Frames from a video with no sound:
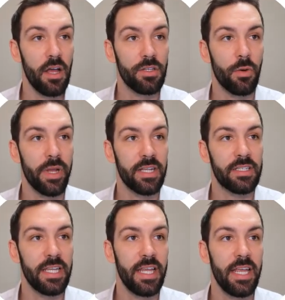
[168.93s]
So we can
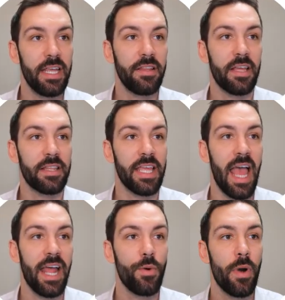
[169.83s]
see here that
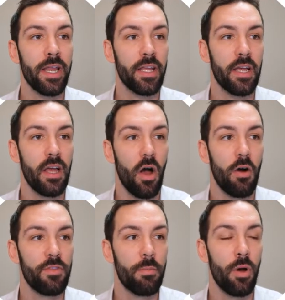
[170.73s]
the ad rank
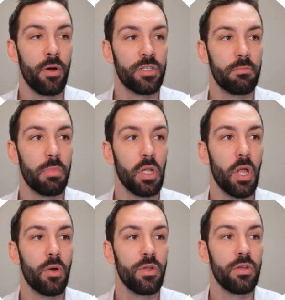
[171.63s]
of the person
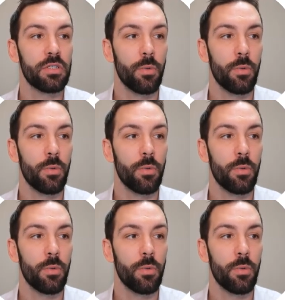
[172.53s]
below you,